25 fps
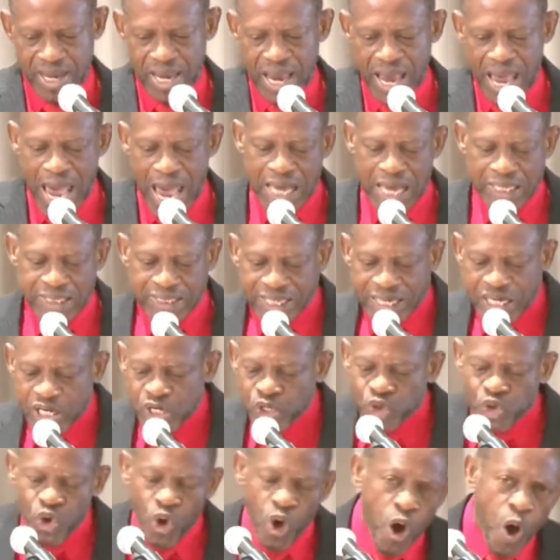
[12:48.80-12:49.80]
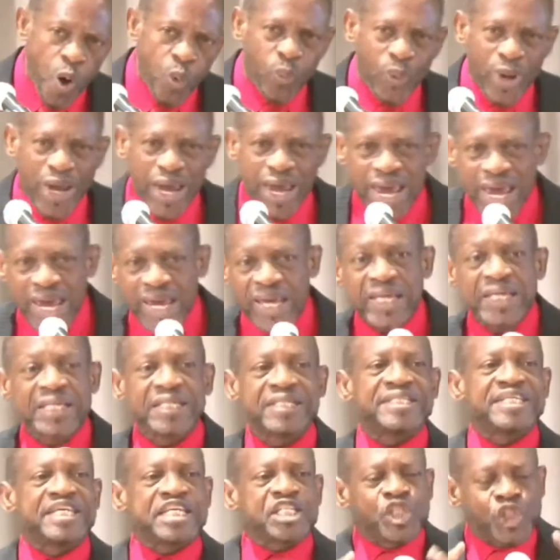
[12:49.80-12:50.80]
and in no way
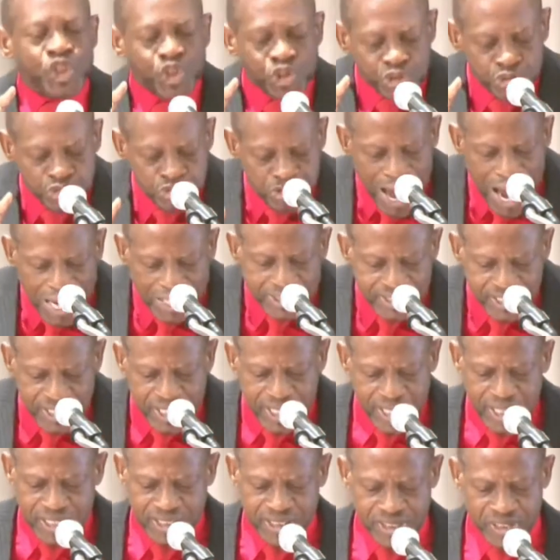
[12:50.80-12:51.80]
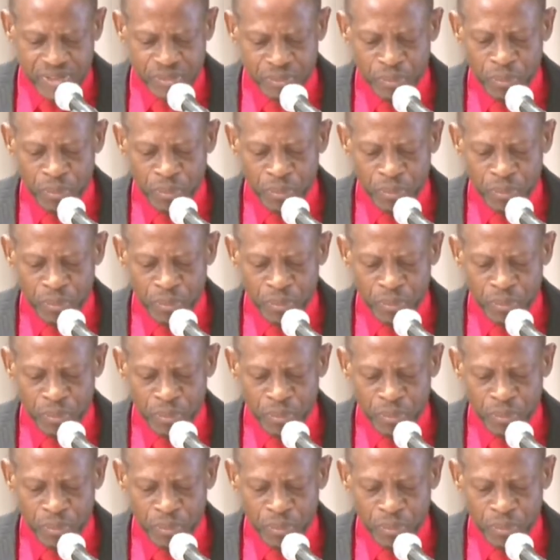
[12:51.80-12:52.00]
distracted